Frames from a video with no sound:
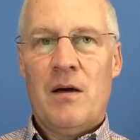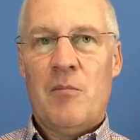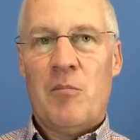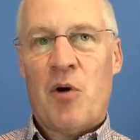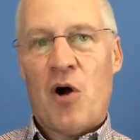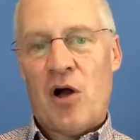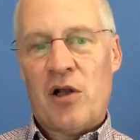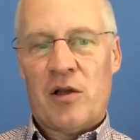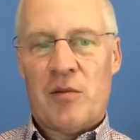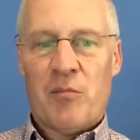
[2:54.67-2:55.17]

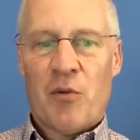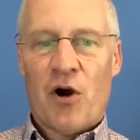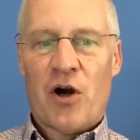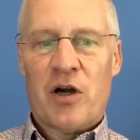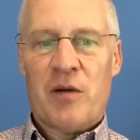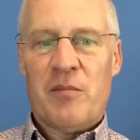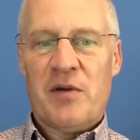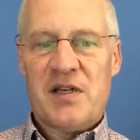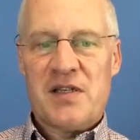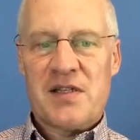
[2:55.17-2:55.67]
Paul and
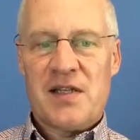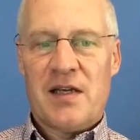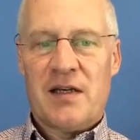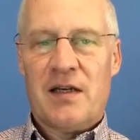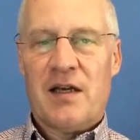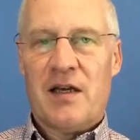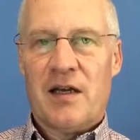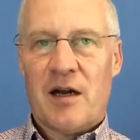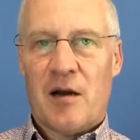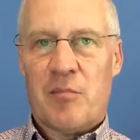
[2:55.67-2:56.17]
Barnabas then
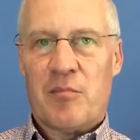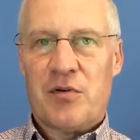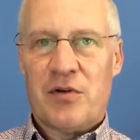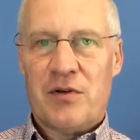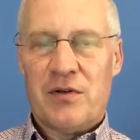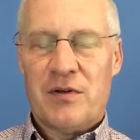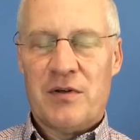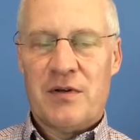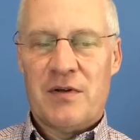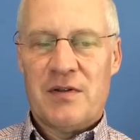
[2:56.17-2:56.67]
get up
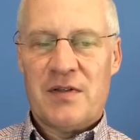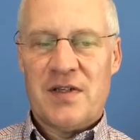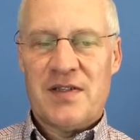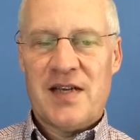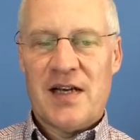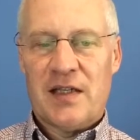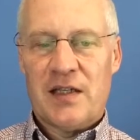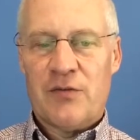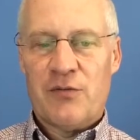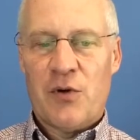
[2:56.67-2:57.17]
to
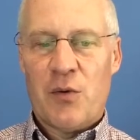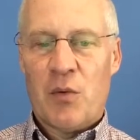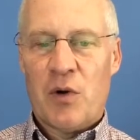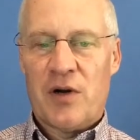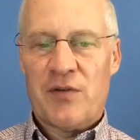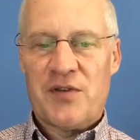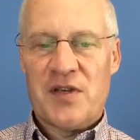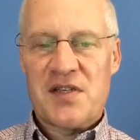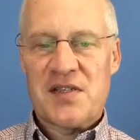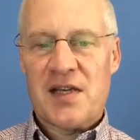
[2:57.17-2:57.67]
tell everyone
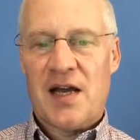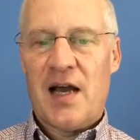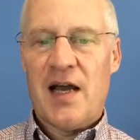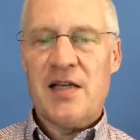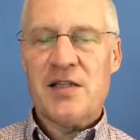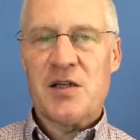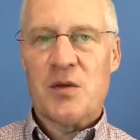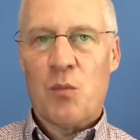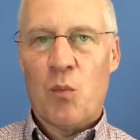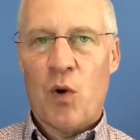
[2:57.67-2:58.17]
of the
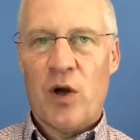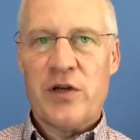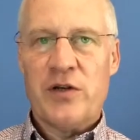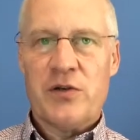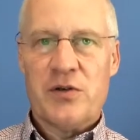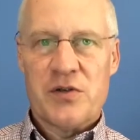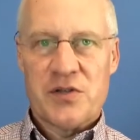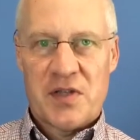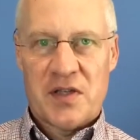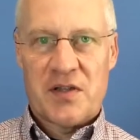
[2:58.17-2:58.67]
signs and
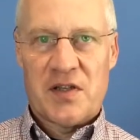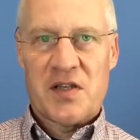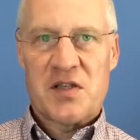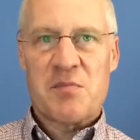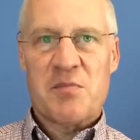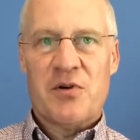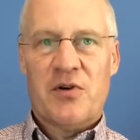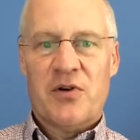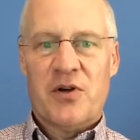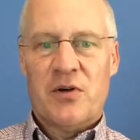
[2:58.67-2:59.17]
wonders that the
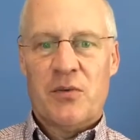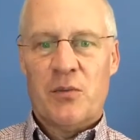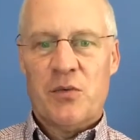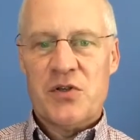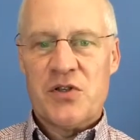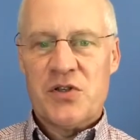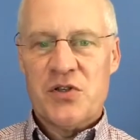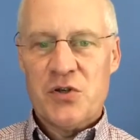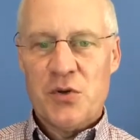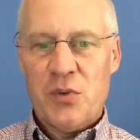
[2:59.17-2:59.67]
Spirit
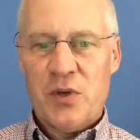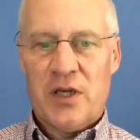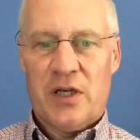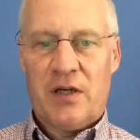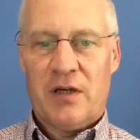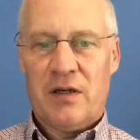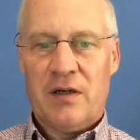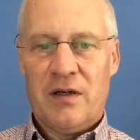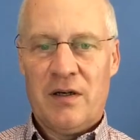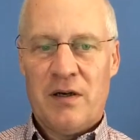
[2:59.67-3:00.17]
was
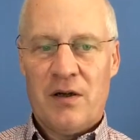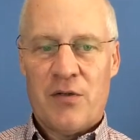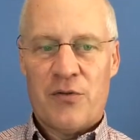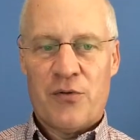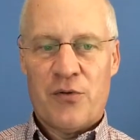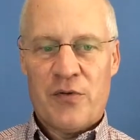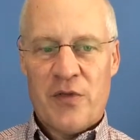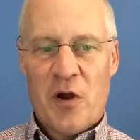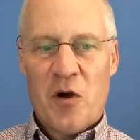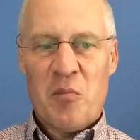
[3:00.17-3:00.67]
doing
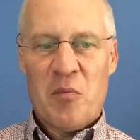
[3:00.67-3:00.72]
through their